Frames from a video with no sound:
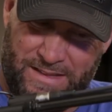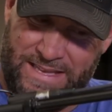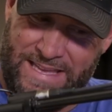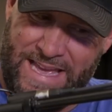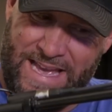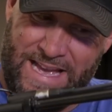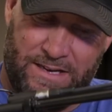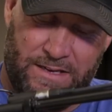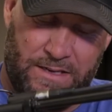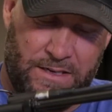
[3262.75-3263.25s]

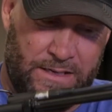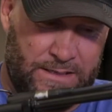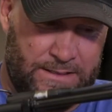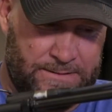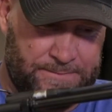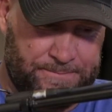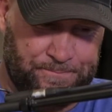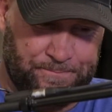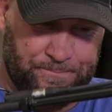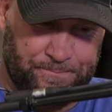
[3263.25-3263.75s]

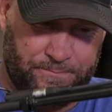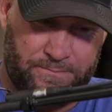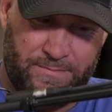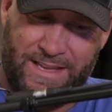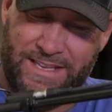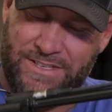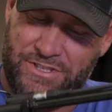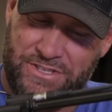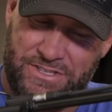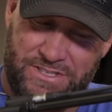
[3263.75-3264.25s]
Yeah,
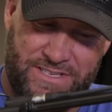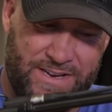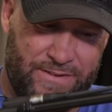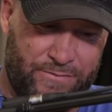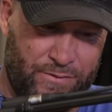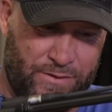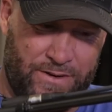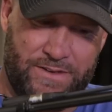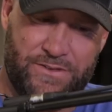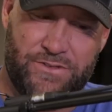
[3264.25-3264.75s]
it's just
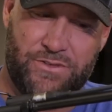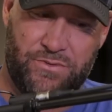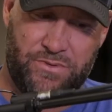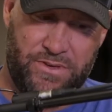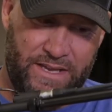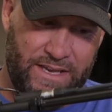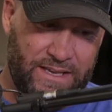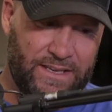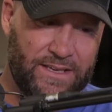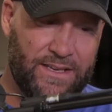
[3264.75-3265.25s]
different. It's
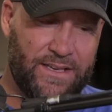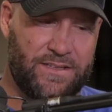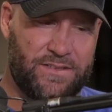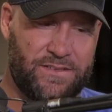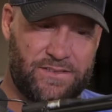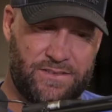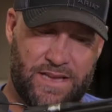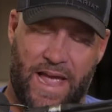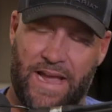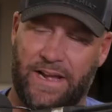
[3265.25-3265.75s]
unique.
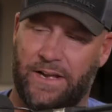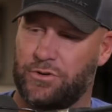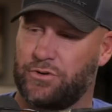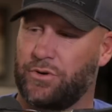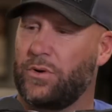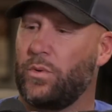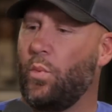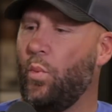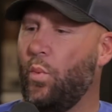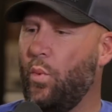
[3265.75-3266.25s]
I could
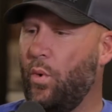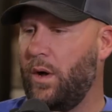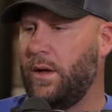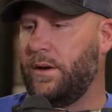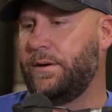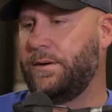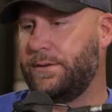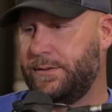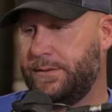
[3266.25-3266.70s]
drink one.